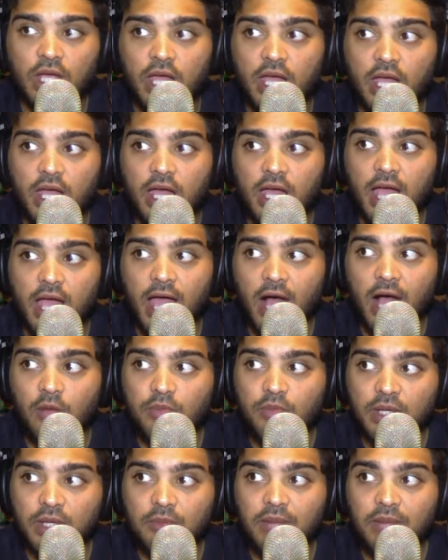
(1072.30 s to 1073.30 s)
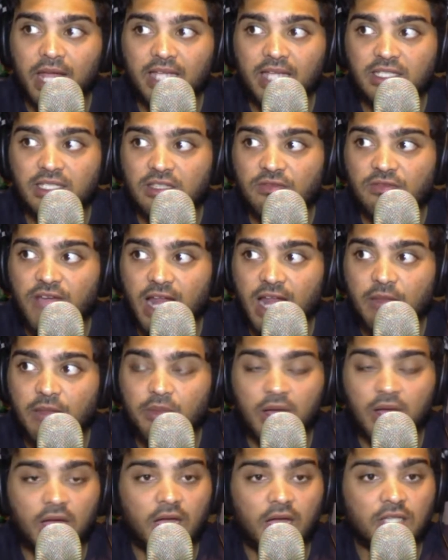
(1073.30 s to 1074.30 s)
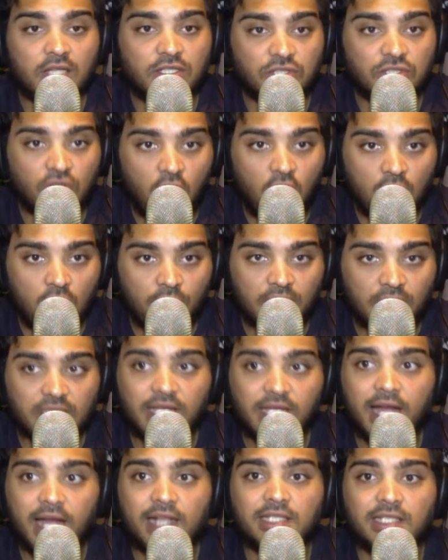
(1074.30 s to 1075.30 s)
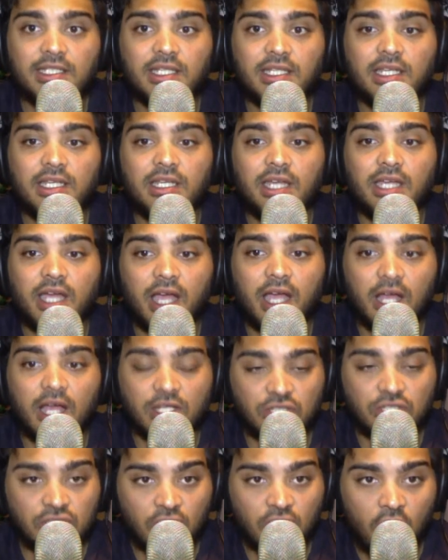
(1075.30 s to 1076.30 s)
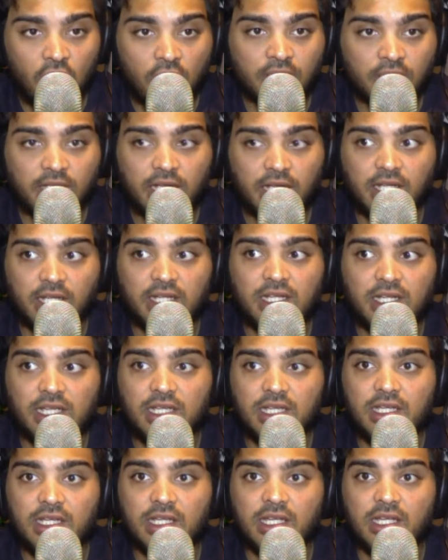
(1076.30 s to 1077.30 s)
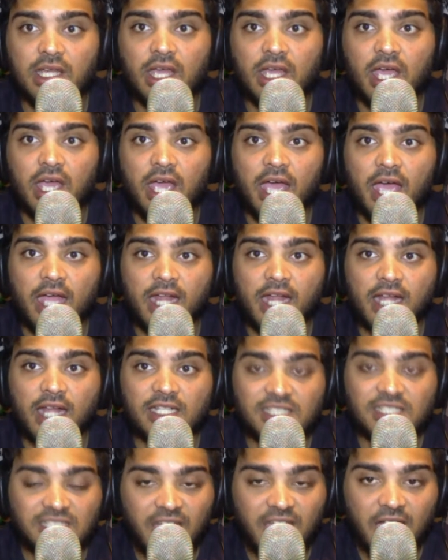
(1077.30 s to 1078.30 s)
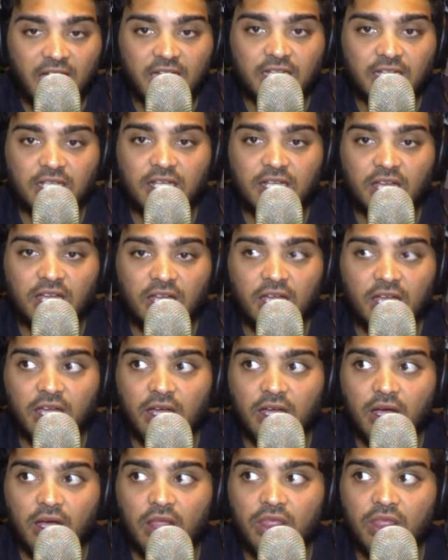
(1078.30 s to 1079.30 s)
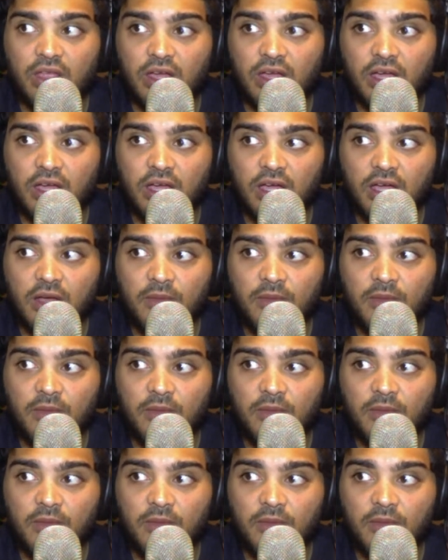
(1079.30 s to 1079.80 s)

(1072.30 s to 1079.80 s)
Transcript: helping players develop a strong mentality, a strong technique, and understanding the